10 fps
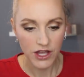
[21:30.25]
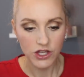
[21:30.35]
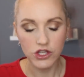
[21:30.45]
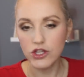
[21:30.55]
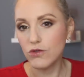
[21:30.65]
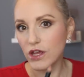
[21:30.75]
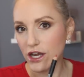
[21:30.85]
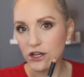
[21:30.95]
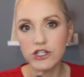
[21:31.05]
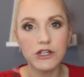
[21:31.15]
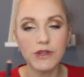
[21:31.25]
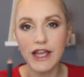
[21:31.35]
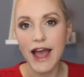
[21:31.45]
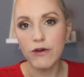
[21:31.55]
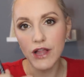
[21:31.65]
You can do
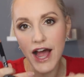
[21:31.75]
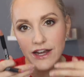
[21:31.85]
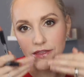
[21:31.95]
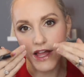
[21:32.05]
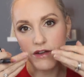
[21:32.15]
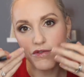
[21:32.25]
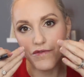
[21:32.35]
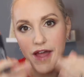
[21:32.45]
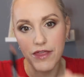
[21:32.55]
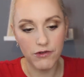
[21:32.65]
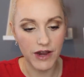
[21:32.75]
the outline and then feather